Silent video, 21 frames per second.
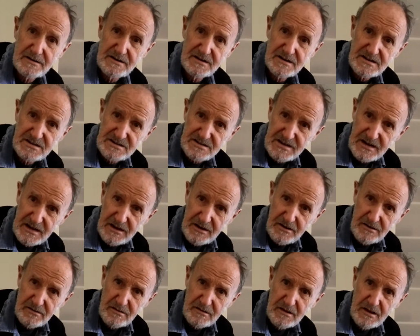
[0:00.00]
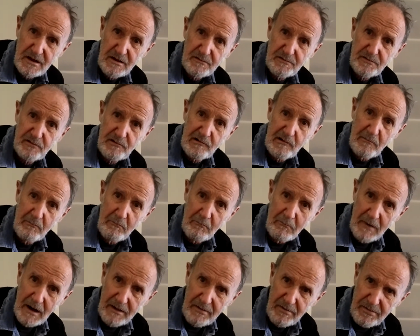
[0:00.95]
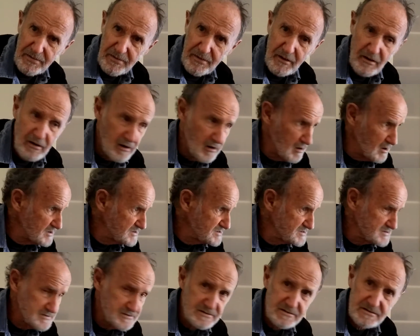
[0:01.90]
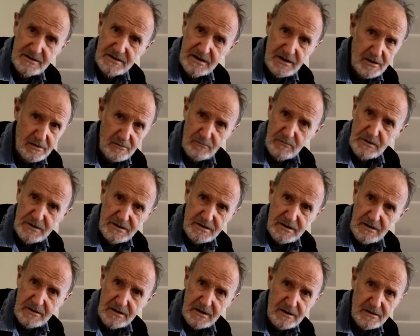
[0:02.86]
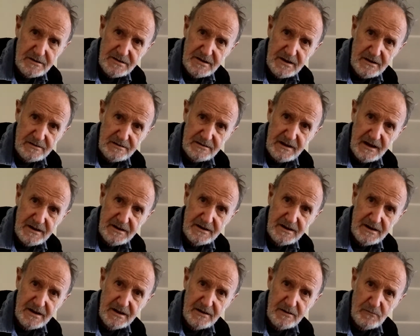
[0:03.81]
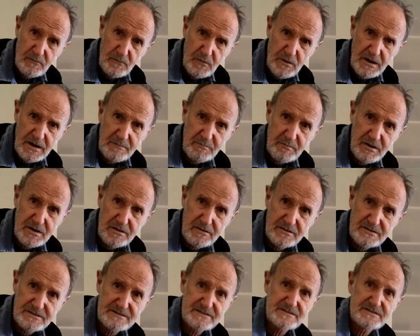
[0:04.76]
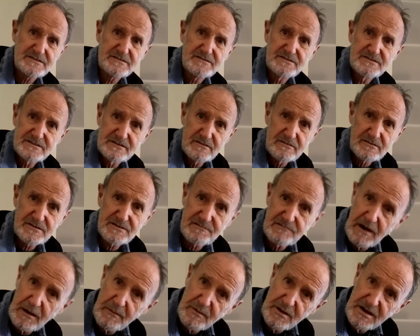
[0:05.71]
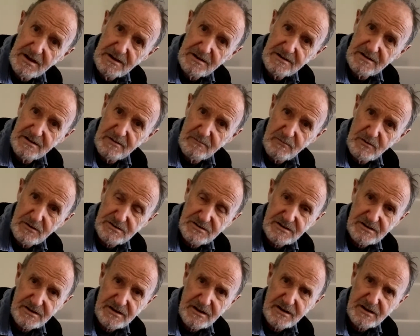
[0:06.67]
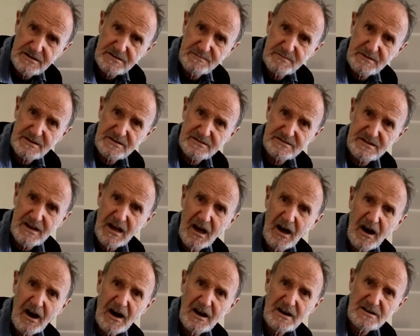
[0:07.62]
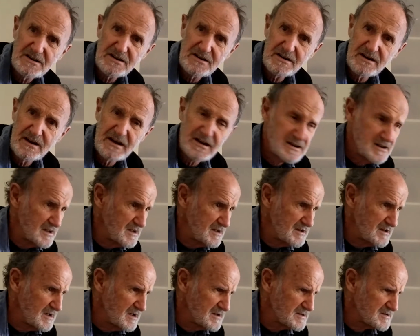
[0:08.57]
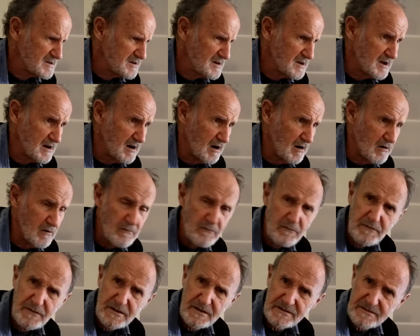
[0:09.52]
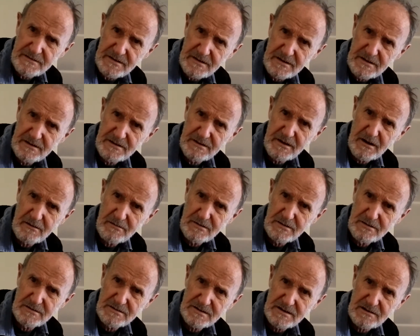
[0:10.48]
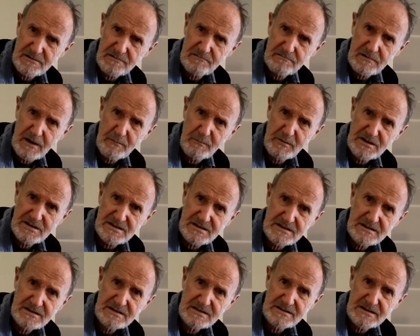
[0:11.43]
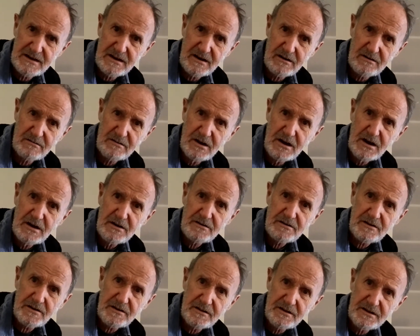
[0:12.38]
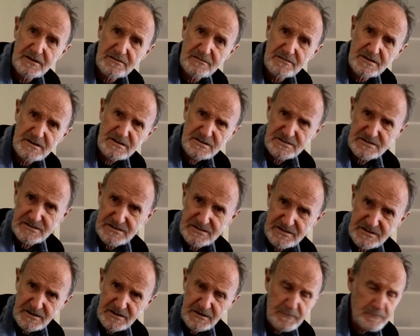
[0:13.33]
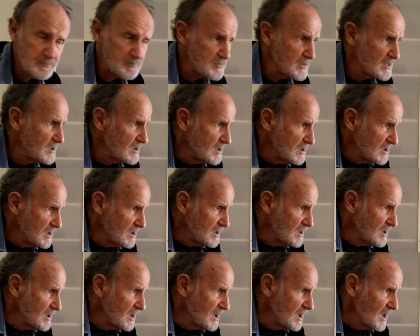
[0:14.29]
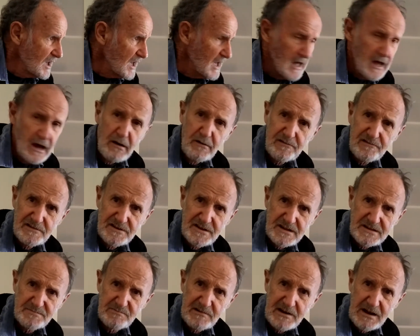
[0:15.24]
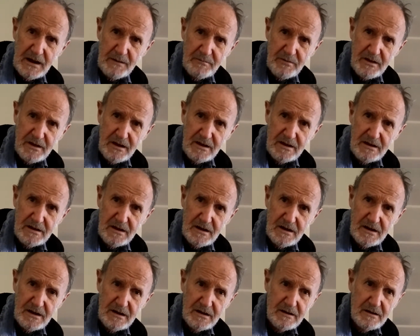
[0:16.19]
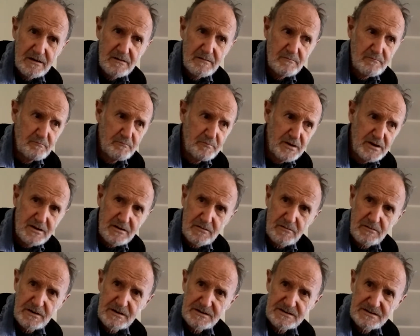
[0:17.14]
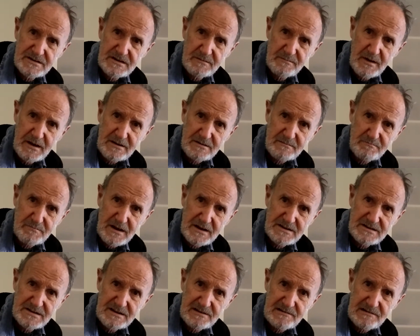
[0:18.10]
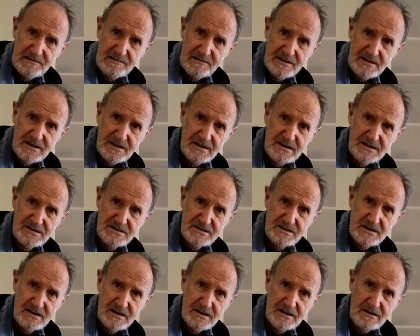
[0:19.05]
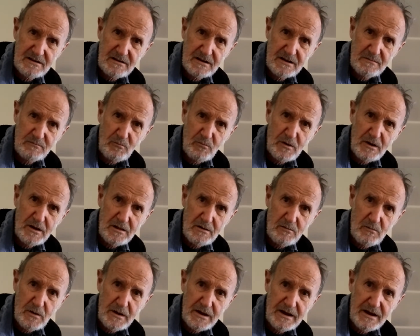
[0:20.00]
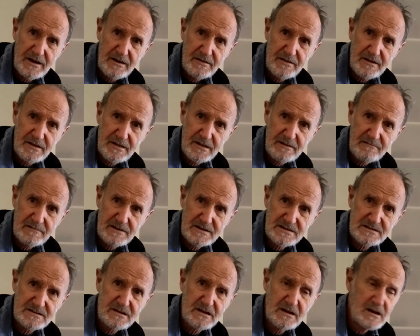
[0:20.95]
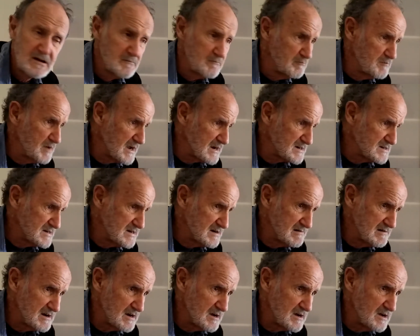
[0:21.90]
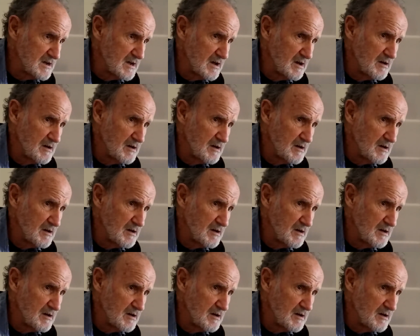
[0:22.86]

dish towel for a month? I certainly know we don't. Our towel's lucky to get a week because as soon as it looks grubby, into the wash it goes because it's kind of obvious that you don't use a grubby tea towel to clean your dishes, it? However, it does bring up the bigger question about bacteria in the kitchen, and I am well aware that there is bacteria,